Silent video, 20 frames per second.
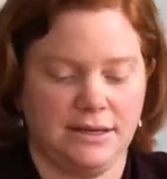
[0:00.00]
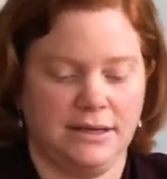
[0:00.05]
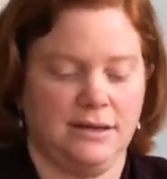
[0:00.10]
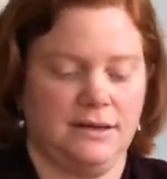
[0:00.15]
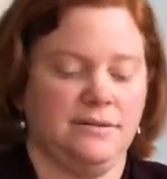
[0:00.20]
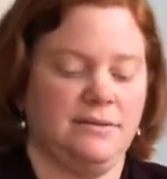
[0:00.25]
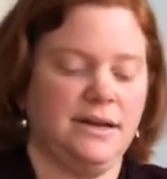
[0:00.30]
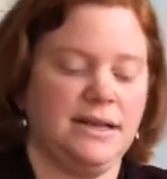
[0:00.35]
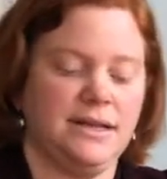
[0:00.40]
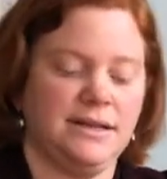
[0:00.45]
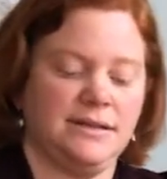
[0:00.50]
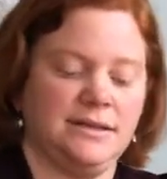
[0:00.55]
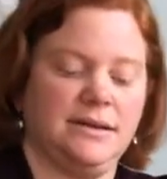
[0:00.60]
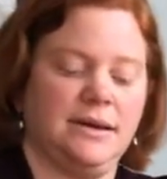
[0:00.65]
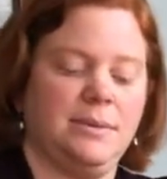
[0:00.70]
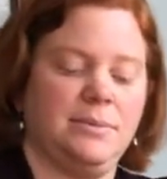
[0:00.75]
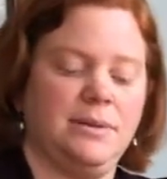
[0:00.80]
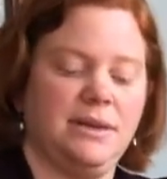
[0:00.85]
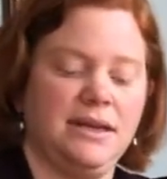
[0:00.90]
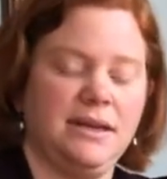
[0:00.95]
right, so
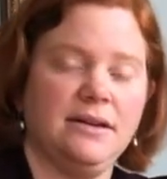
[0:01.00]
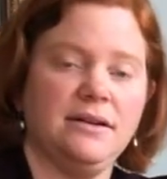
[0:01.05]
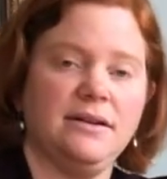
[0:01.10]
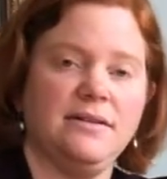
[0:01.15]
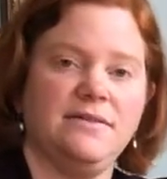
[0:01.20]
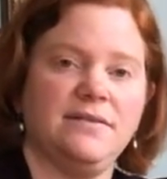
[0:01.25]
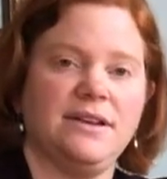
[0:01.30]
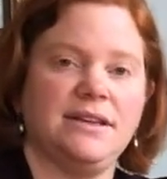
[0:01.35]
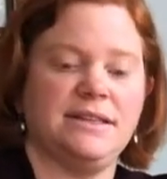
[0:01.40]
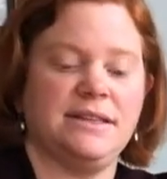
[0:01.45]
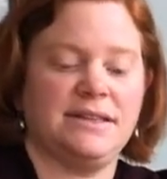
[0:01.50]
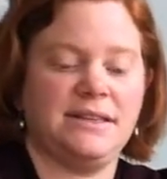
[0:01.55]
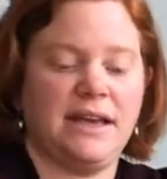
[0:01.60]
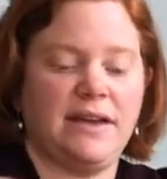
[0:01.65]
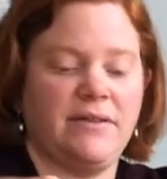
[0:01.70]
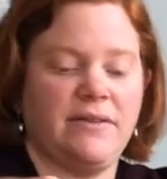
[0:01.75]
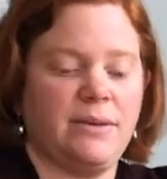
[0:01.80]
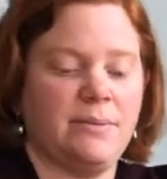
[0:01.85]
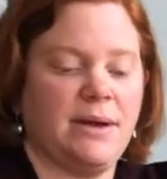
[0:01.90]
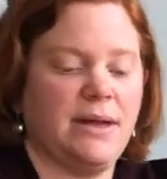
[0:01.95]
up here, versus
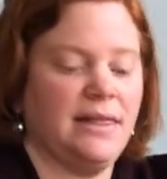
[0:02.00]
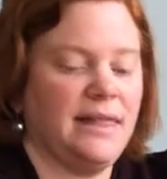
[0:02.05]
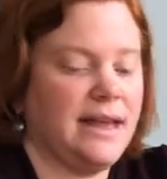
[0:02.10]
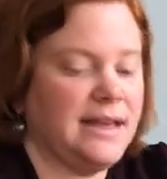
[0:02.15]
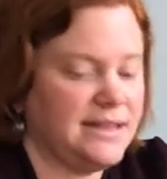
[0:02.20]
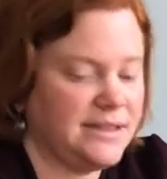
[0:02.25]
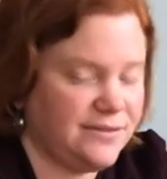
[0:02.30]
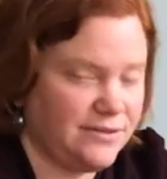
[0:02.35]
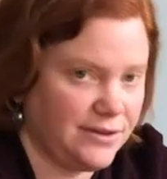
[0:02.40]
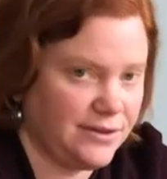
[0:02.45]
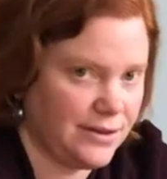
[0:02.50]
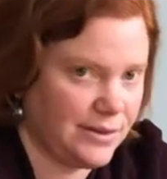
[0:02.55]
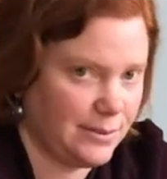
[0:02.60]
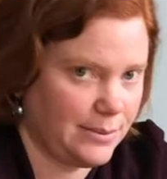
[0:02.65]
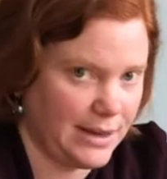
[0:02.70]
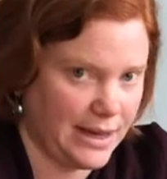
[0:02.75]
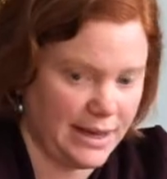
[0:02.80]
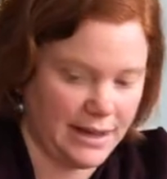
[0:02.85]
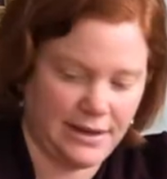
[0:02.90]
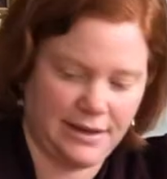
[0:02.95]
having my lights further
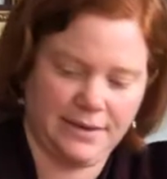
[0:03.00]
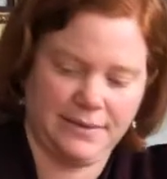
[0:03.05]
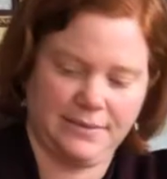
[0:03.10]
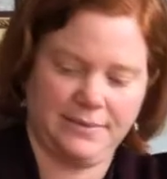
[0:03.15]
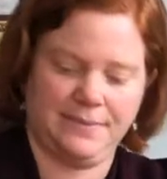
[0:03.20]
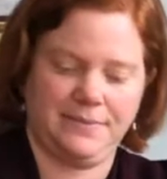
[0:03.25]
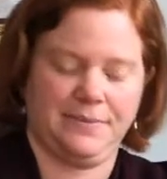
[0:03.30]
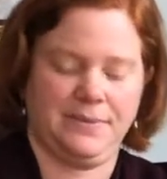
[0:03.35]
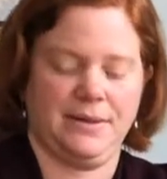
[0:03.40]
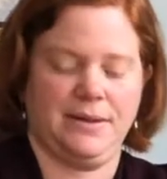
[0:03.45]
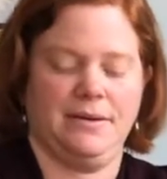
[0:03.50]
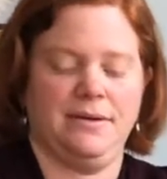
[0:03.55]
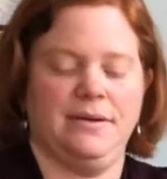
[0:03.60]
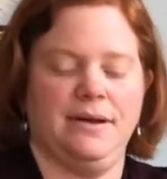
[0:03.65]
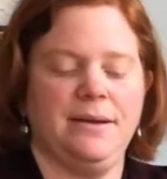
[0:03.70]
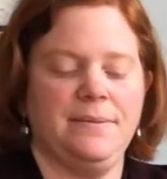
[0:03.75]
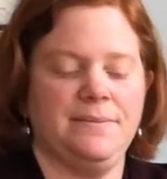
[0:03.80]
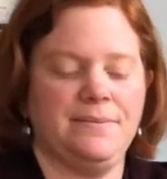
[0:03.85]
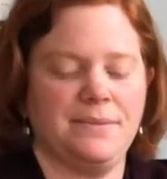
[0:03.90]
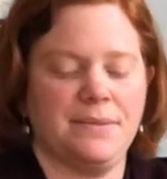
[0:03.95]
back, all
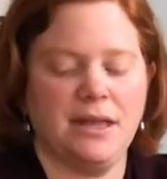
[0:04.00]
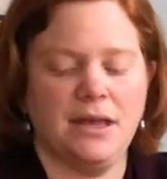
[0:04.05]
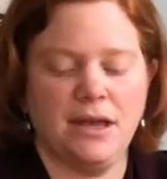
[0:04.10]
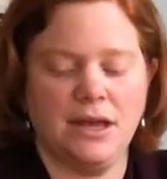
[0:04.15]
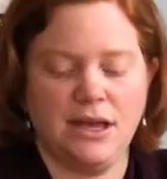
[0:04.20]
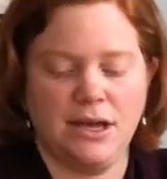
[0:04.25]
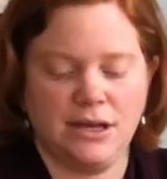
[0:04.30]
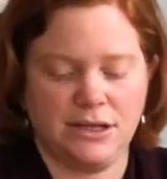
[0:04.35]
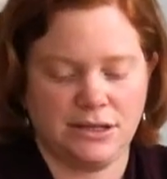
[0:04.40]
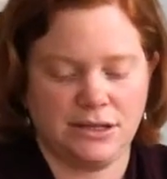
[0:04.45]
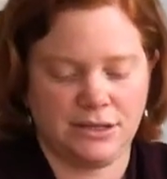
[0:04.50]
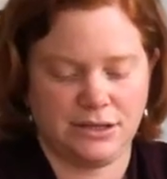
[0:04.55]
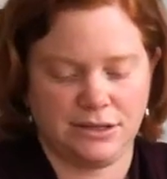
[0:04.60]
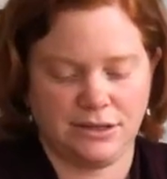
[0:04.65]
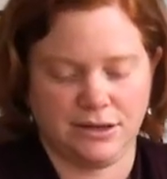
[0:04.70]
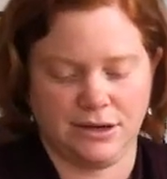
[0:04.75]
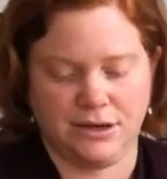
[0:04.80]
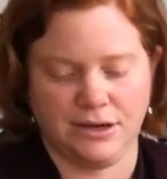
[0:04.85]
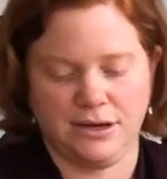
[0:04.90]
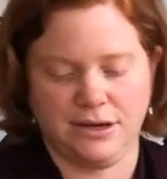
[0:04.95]
right? So
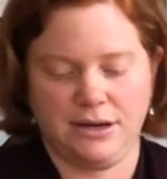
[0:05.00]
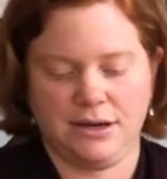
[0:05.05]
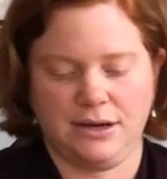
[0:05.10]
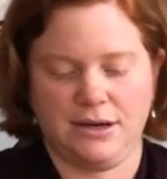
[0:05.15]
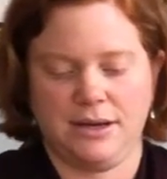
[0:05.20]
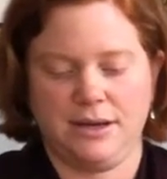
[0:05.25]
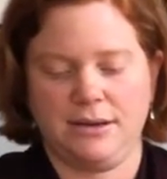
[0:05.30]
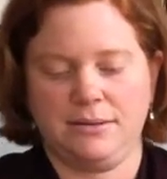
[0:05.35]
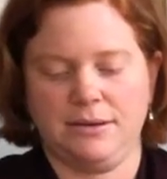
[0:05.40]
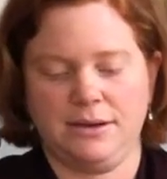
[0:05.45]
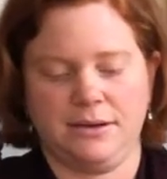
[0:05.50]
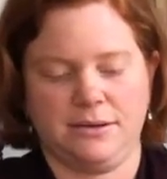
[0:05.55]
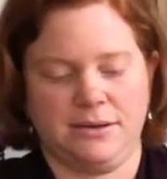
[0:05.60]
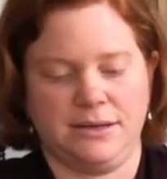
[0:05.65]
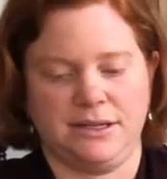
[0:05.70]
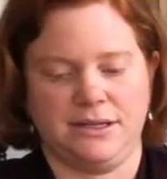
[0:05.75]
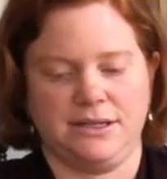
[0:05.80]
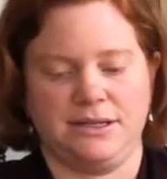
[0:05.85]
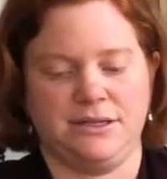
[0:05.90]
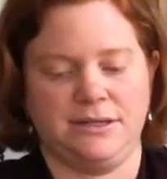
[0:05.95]
I'm
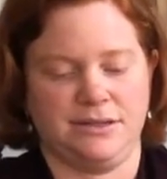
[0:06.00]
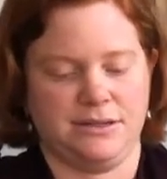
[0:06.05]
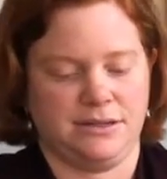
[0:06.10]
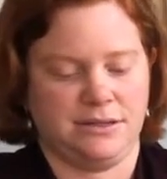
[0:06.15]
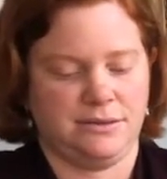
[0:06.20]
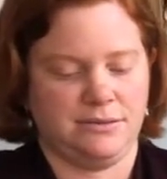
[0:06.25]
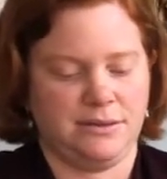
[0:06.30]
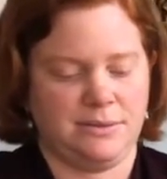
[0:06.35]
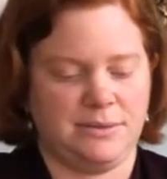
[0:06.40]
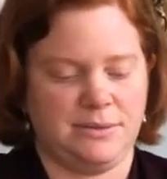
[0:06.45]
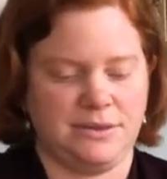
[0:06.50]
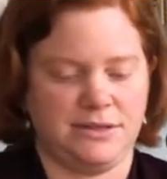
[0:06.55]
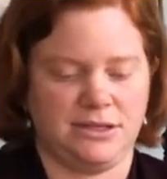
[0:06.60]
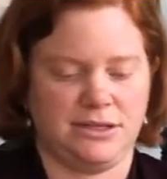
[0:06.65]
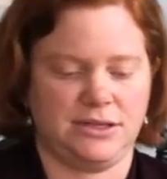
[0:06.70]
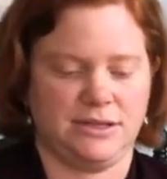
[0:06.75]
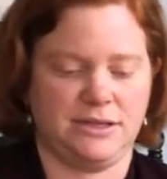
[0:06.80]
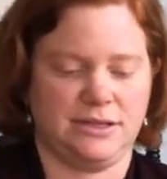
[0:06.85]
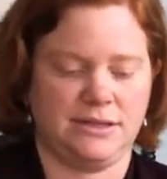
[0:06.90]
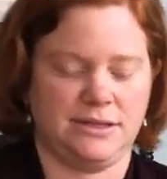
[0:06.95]
going to
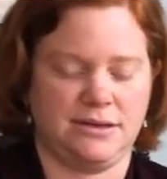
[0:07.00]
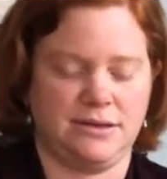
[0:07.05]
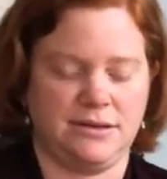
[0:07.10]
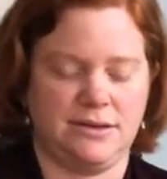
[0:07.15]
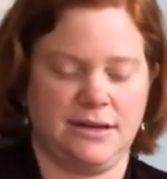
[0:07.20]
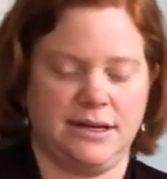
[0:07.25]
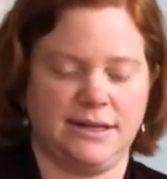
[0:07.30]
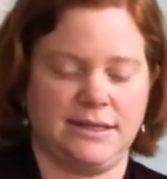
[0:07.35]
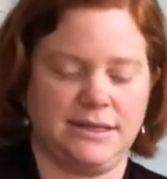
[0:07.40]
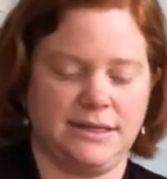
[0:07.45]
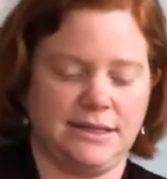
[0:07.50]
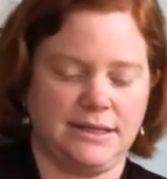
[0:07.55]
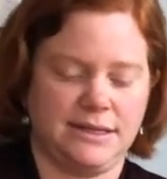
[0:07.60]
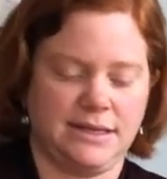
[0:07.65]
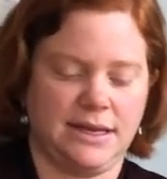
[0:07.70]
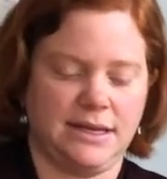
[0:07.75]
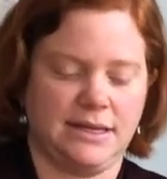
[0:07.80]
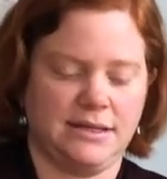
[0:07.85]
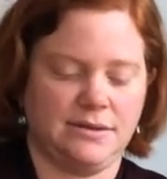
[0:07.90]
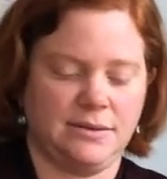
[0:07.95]
reposition this so you guys can see.
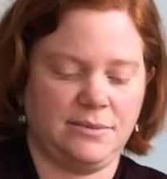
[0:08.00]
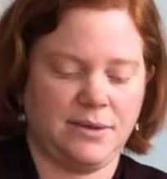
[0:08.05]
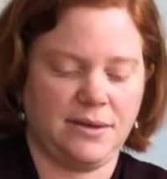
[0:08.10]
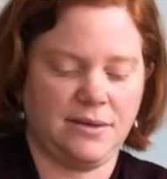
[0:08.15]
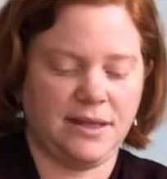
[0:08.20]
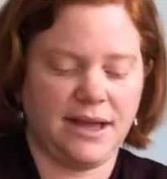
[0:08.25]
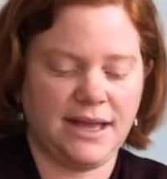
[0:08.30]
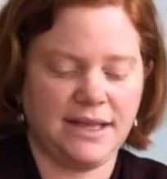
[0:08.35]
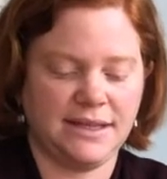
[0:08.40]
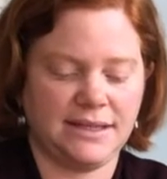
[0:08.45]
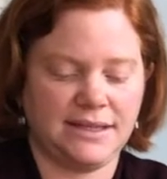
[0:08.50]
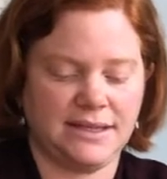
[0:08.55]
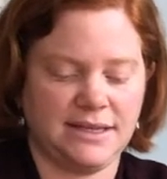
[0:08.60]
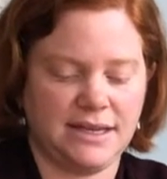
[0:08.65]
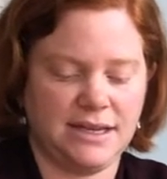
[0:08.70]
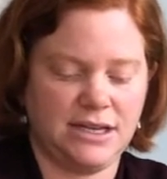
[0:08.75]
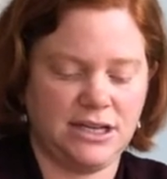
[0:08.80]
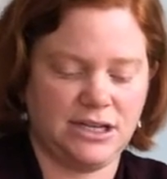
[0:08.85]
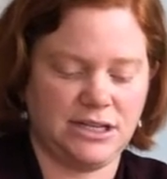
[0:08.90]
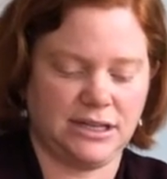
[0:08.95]
So my lights
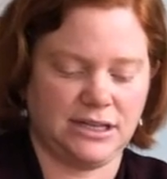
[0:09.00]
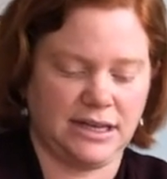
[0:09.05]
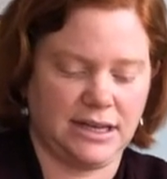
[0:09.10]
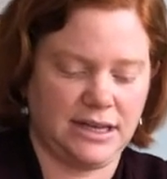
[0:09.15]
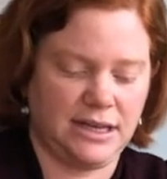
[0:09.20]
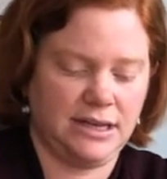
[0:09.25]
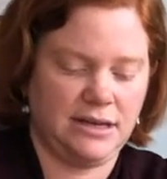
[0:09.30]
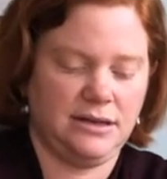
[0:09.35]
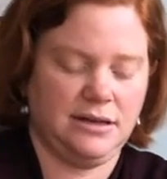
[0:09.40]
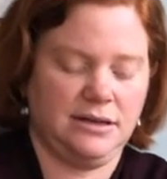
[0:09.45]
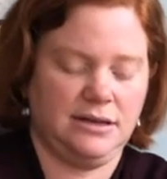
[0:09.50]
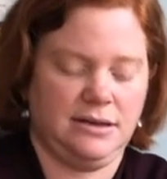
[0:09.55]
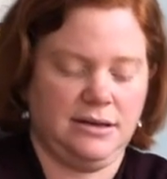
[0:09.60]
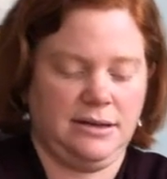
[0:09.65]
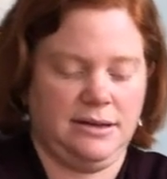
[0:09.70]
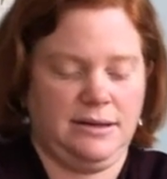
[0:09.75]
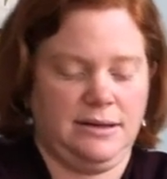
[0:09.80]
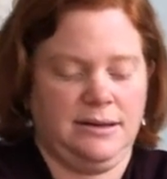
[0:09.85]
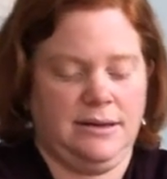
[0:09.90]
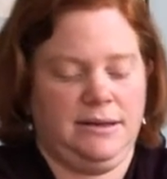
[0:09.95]
initially,
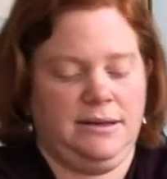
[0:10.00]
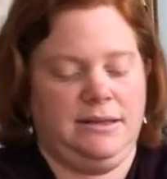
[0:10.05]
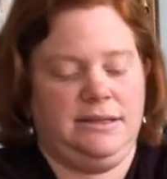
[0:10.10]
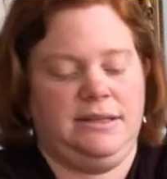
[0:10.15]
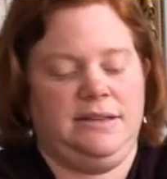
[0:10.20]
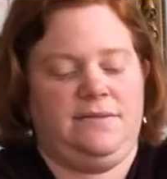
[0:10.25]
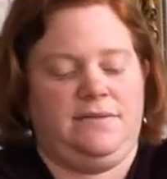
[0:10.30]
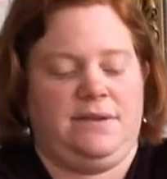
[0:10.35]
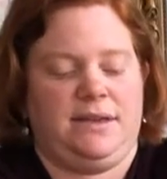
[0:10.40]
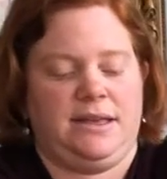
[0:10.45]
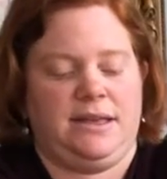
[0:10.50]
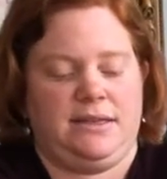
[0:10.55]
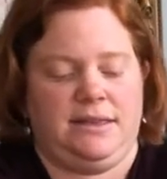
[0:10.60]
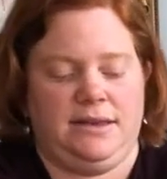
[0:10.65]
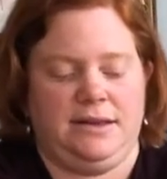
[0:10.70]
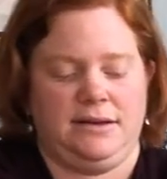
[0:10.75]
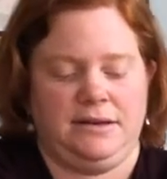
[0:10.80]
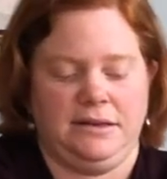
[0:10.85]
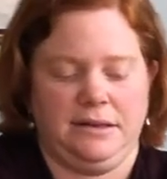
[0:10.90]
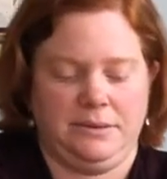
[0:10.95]
see if we can get the
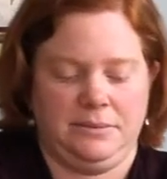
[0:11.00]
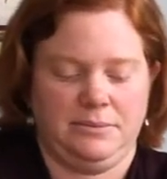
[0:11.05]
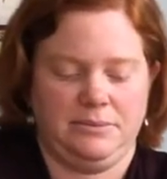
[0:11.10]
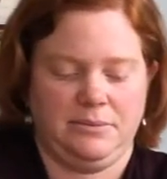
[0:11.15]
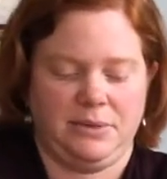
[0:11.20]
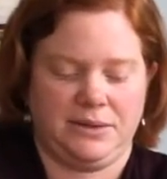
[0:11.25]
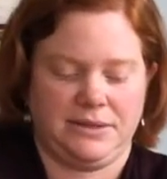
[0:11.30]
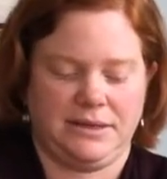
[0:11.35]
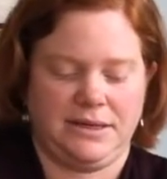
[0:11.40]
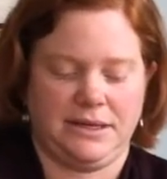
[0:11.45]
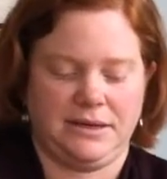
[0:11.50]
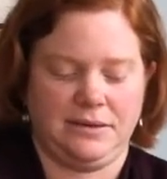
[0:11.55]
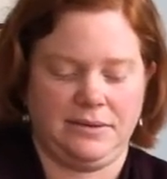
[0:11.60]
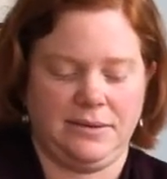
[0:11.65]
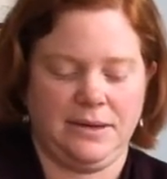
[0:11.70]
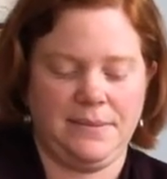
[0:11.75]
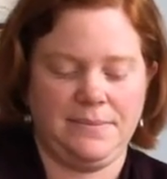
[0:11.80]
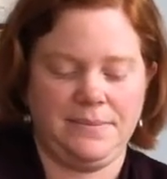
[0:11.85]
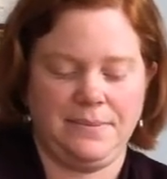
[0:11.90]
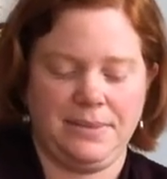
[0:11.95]
ugly box out of the
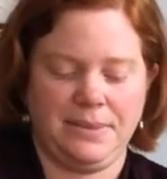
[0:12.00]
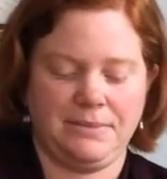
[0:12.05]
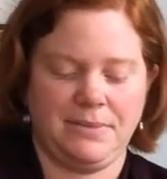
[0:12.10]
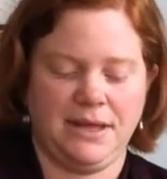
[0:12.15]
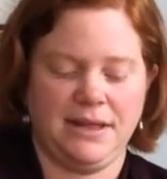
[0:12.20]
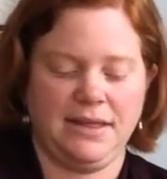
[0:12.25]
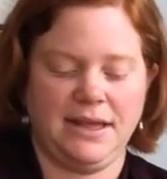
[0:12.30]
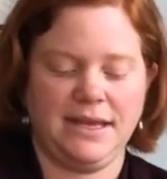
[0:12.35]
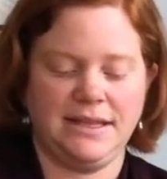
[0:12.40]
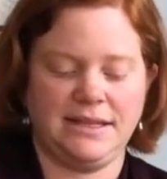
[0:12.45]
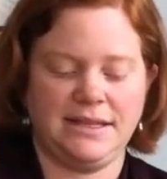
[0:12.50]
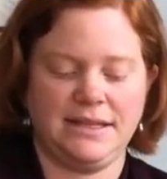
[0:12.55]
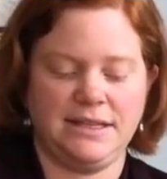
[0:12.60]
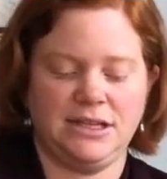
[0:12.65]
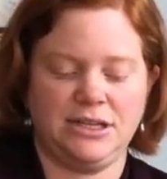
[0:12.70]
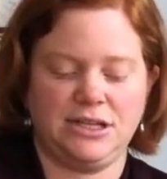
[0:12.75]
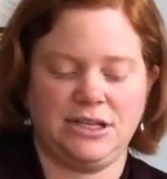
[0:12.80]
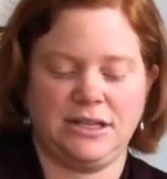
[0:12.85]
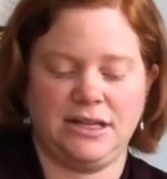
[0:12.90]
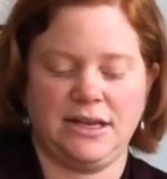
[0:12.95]
way. My lights
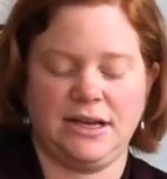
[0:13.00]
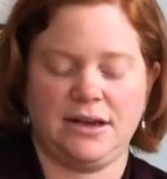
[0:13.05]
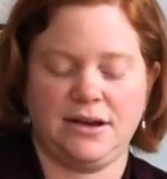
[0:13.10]
initially are